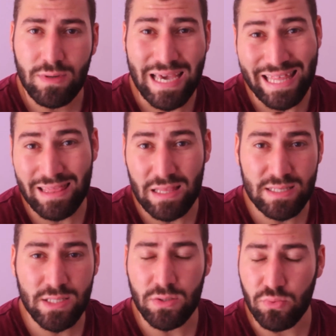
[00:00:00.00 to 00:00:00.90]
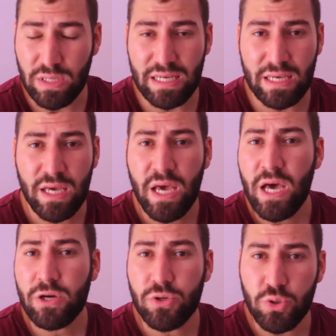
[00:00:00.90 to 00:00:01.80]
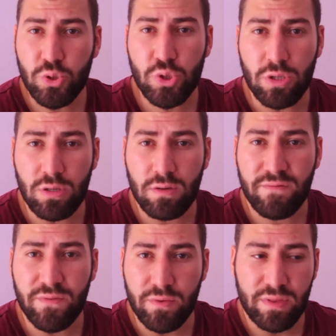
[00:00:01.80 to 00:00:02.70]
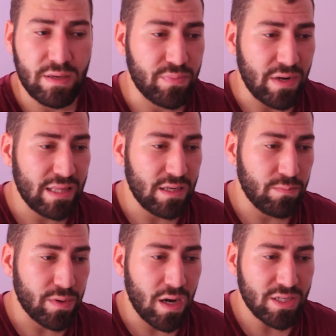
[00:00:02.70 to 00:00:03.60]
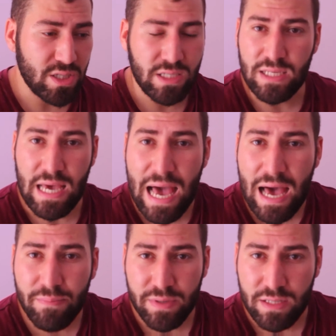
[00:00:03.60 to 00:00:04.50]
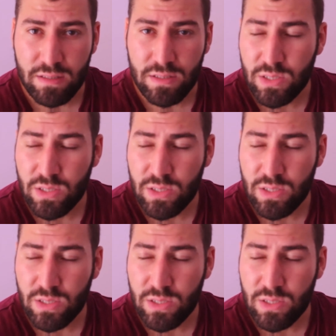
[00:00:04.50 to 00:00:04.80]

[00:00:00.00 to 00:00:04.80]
And that's really crucial for the branding project to happen.